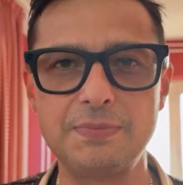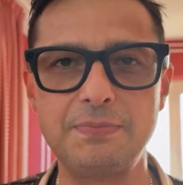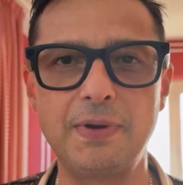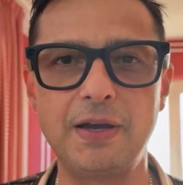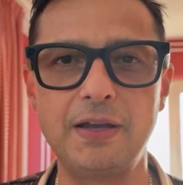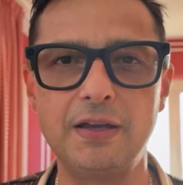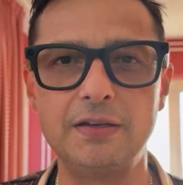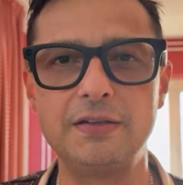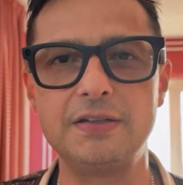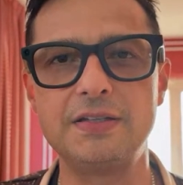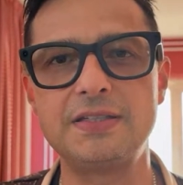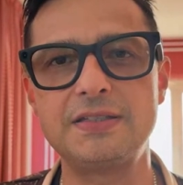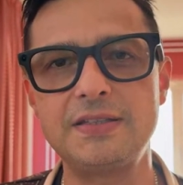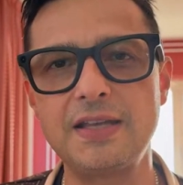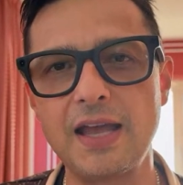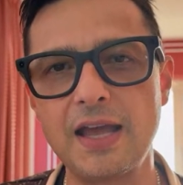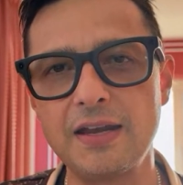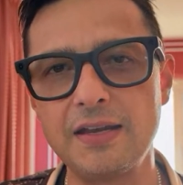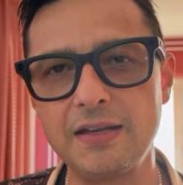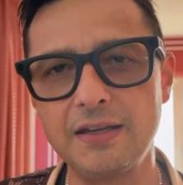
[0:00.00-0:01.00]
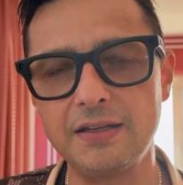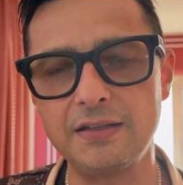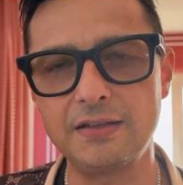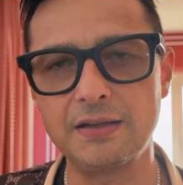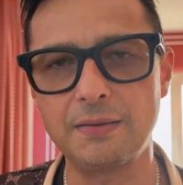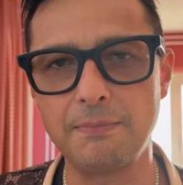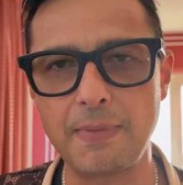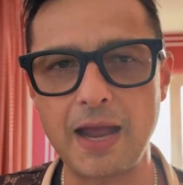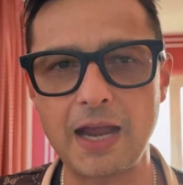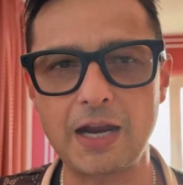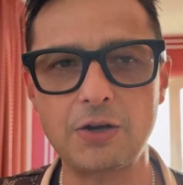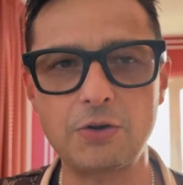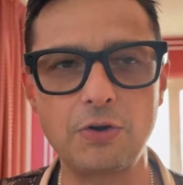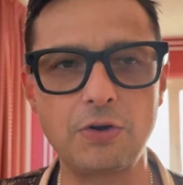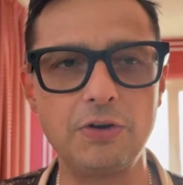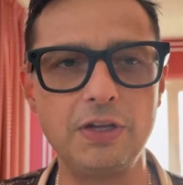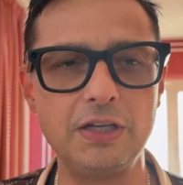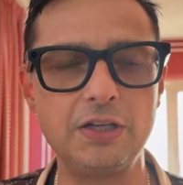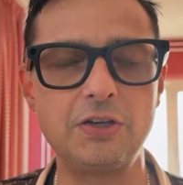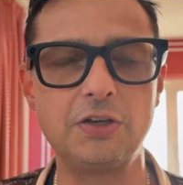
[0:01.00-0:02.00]
by understanding the
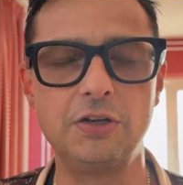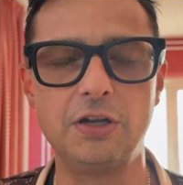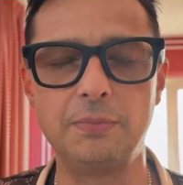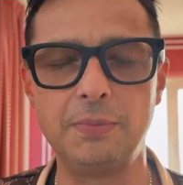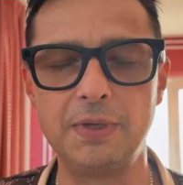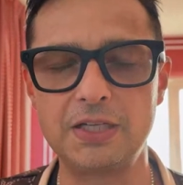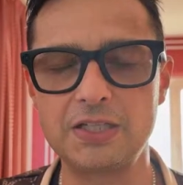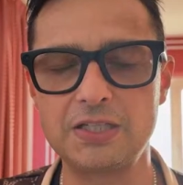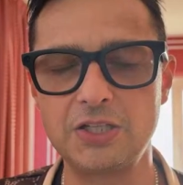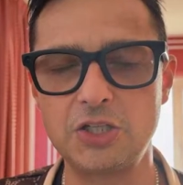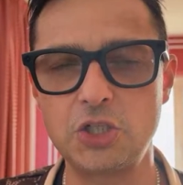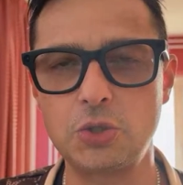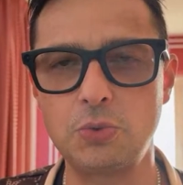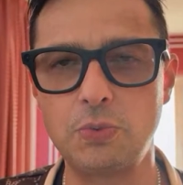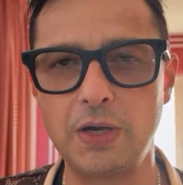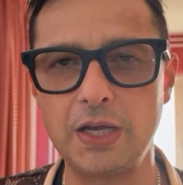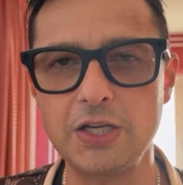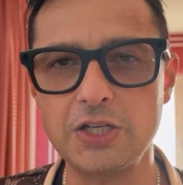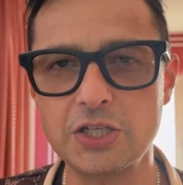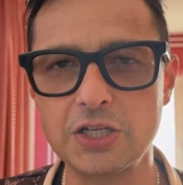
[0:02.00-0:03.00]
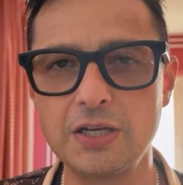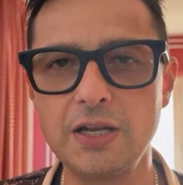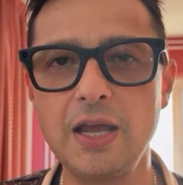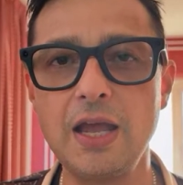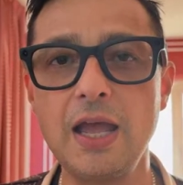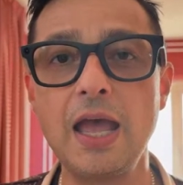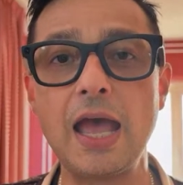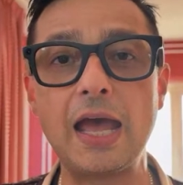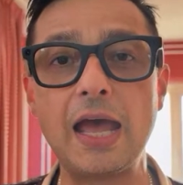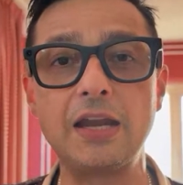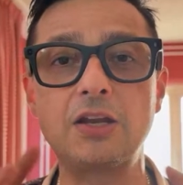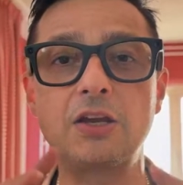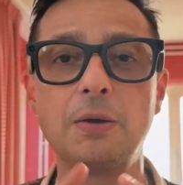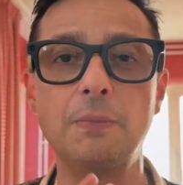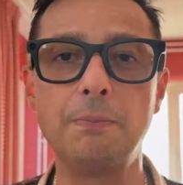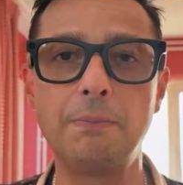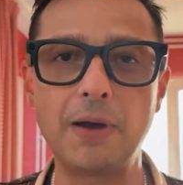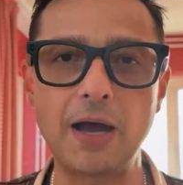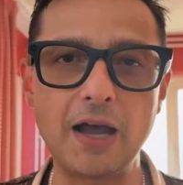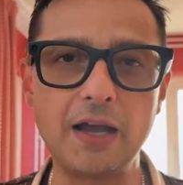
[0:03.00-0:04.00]
macroeconomic situation and
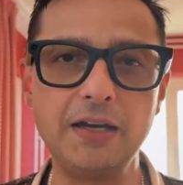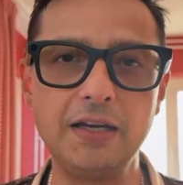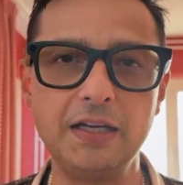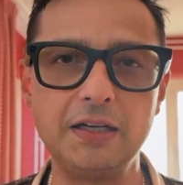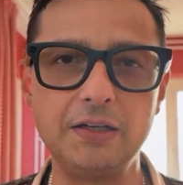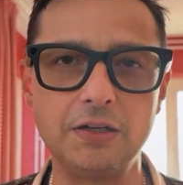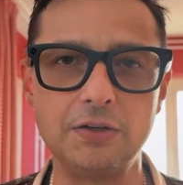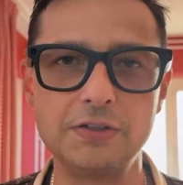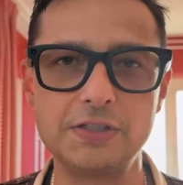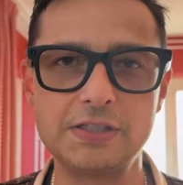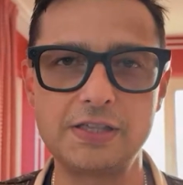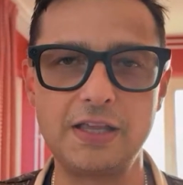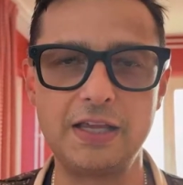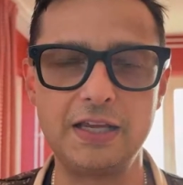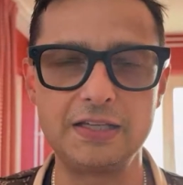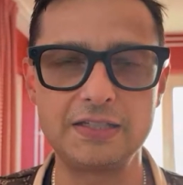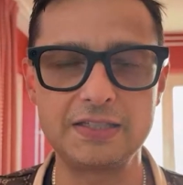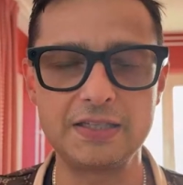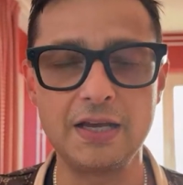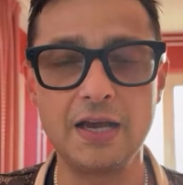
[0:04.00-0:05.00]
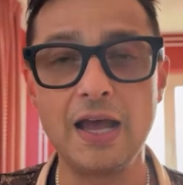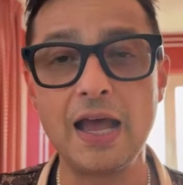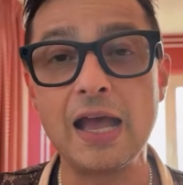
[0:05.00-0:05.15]
combining those things,